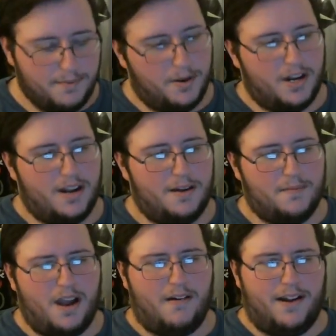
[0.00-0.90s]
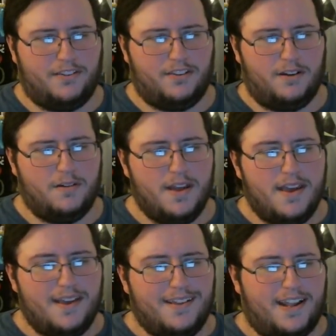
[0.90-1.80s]
But all right, so
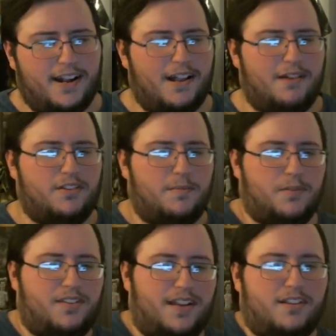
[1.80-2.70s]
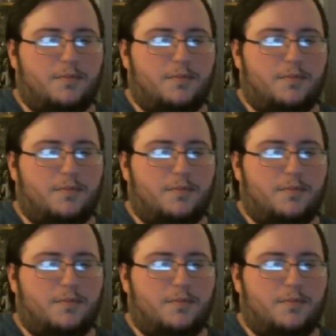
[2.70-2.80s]
there you go. That was number six.